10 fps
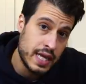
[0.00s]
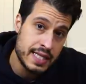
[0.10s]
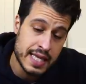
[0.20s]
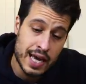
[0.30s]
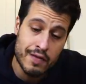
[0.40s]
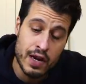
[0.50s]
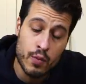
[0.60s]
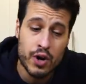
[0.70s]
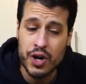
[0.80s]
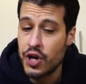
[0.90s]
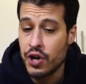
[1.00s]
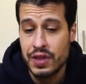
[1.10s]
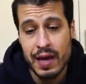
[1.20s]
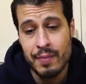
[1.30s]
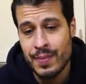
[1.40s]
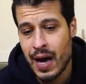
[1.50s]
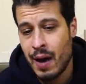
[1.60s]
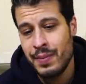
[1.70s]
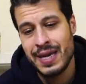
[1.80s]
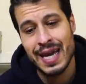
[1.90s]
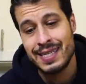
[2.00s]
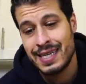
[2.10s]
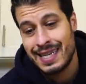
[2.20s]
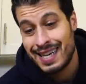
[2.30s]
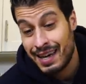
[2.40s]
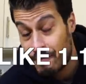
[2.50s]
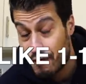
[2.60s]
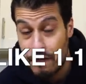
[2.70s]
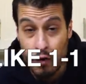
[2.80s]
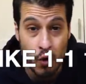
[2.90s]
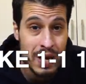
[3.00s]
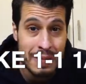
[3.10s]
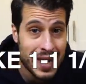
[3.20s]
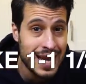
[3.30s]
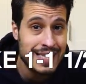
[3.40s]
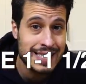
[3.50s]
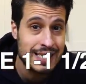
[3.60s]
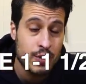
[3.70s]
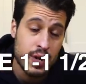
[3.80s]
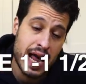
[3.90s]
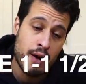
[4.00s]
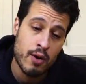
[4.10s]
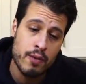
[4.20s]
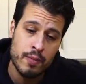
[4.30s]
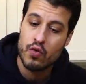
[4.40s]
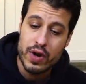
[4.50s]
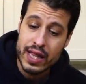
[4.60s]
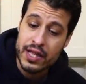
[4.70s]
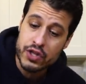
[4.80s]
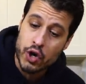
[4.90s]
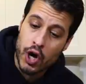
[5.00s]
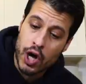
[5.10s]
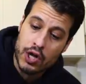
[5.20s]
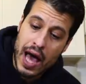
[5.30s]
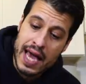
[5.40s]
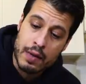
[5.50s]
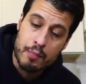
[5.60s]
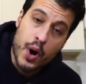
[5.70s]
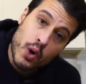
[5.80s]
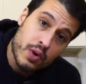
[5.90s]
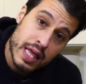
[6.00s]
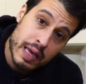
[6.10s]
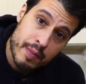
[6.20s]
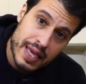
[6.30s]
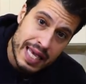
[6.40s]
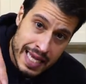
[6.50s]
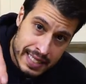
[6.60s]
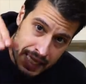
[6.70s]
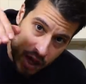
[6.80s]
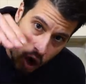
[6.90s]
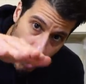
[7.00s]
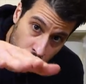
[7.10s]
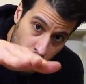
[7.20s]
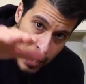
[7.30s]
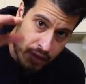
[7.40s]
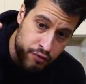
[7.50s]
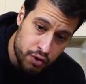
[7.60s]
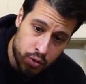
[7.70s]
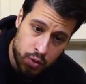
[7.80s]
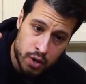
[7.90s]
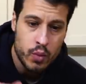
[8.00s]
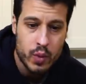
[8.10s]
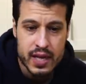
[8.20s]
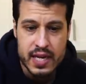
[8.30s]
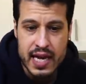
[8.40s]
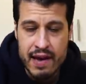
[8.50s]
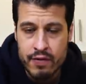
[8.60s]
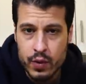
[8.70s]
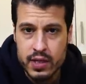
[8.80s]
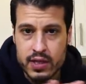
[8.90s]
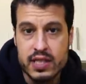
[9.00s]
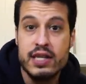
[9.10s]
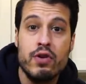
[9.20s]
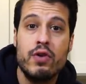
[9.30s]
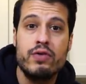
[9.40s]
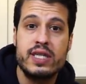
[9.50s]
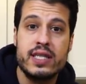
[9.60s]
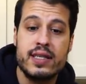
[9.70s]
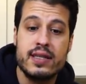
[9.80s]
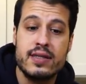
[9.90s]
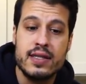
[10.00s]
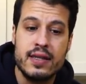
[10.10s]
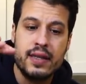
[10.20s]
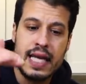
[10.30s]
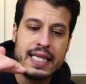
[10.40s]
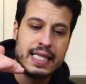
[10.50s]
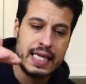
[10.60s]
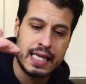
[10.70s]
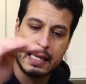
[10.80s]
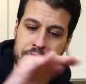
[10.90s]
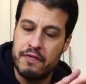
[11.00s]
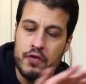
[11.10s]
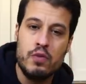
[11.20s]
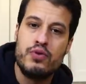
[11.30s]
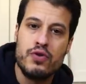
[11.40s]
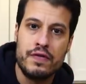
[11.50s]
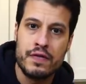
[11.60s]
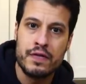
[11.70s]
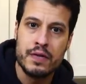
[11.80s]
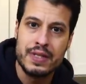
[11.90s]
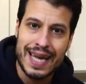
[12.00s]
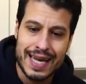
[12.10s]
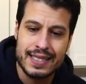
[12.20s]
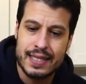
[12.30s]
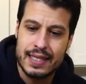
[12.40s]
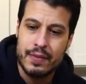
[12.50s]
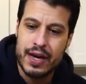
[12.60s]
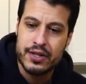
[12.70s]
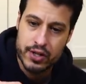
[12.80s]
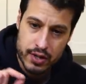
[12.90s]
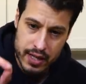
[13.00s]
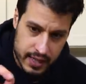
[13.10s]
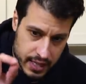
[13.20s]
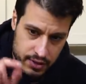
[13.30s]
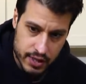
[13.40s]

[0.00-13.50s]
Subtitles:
into the oven and we're gonna cook them, I'm guessing 40 minutes to an hour. Really until I can poke them easily all the way through with a knife with zero resistance. That's the foolproof test to make sure that these are